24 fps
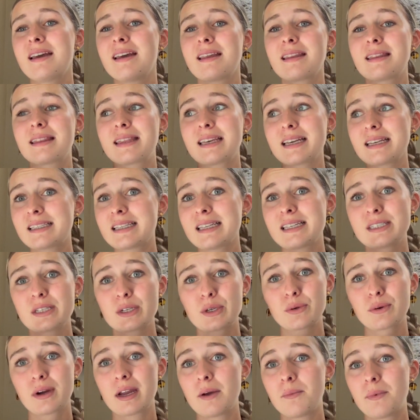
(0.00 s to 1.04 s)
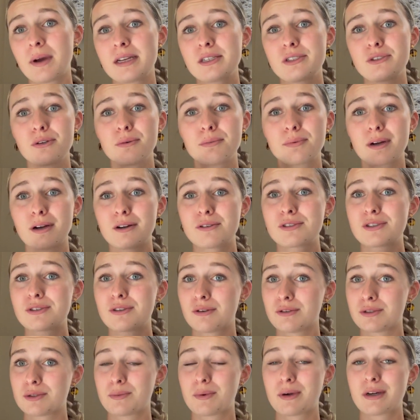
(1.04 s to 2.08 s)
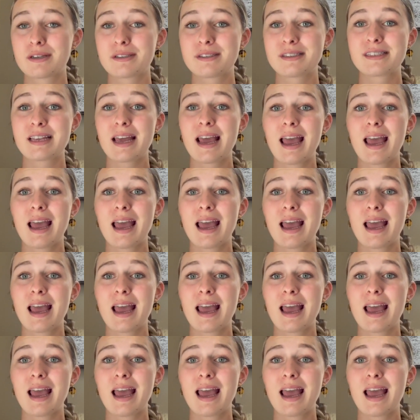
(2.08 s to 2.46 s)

this is a great way to approach those words.